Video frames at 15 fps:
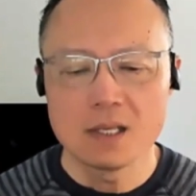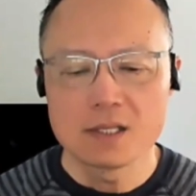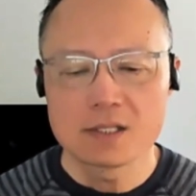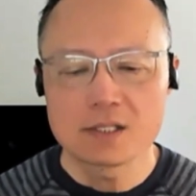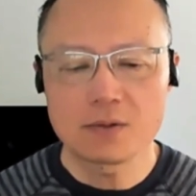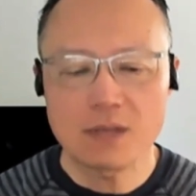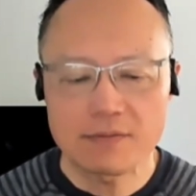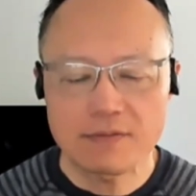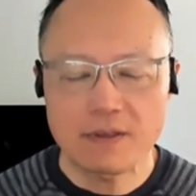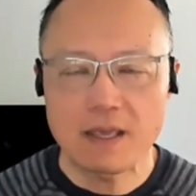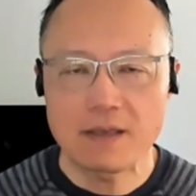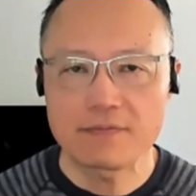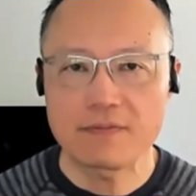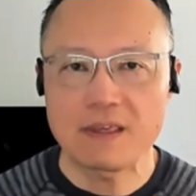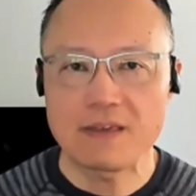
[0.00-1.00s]
So
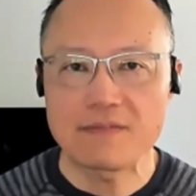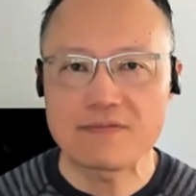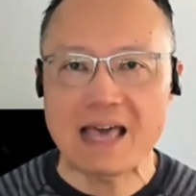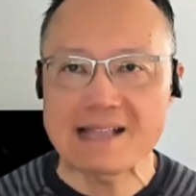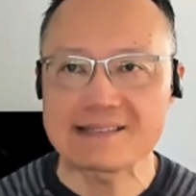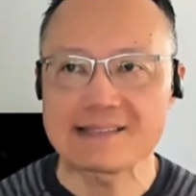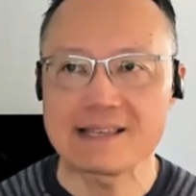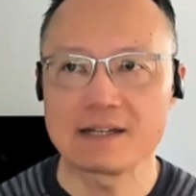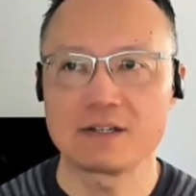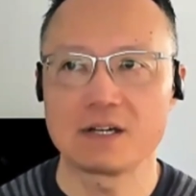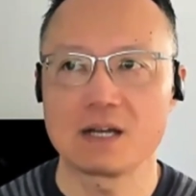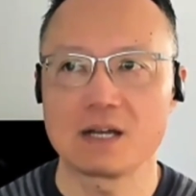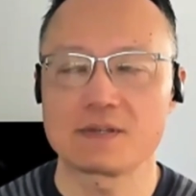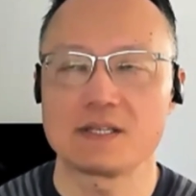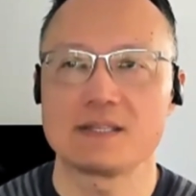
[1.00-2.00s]
if that's not a good
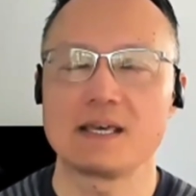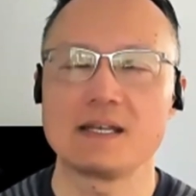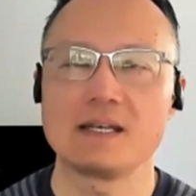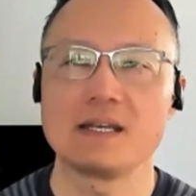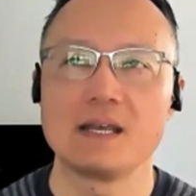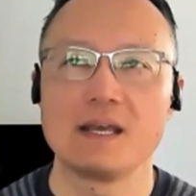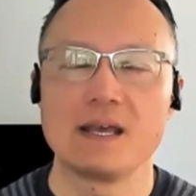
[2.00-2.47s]
option, then